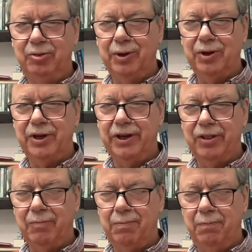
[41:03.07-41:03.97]
we're looking at
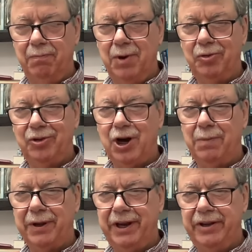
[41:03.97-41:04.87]
the most
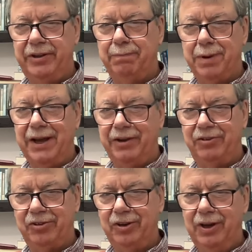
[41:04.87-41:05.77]
complicated
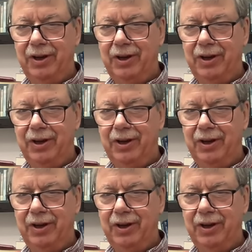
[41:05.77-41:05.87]
place.